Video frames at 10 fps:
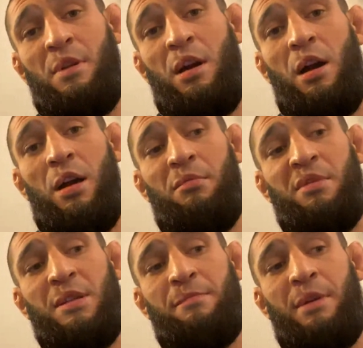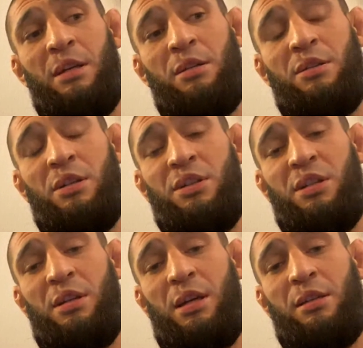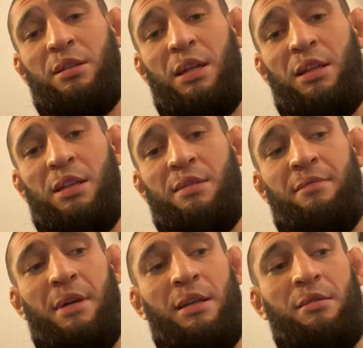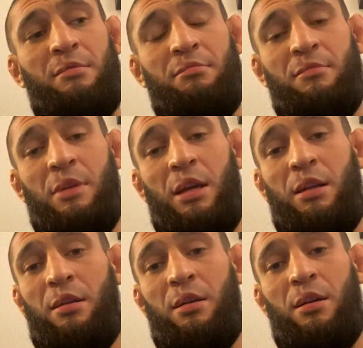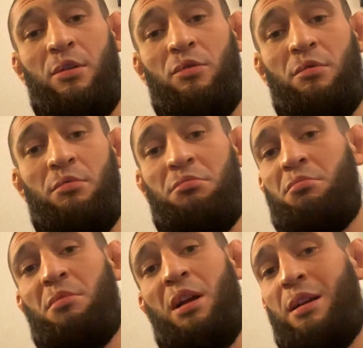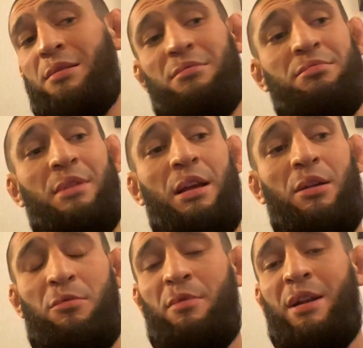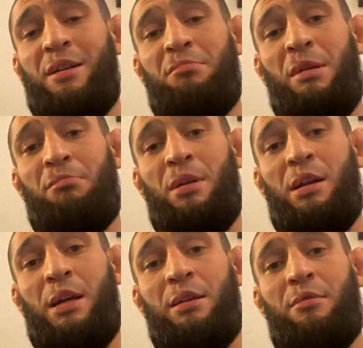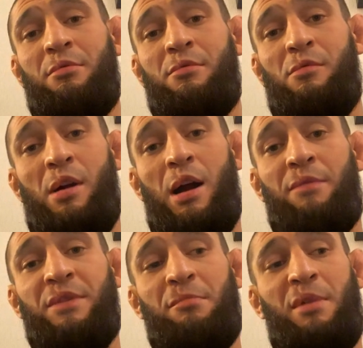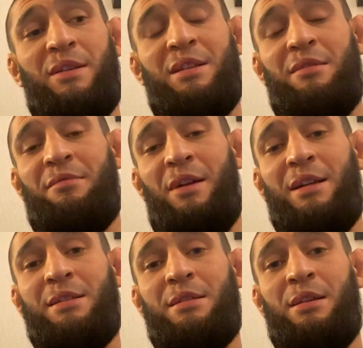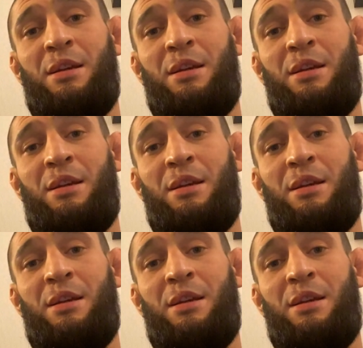I respect the G Lang take this fight, and you guys, everybody remember like after my 3 fights,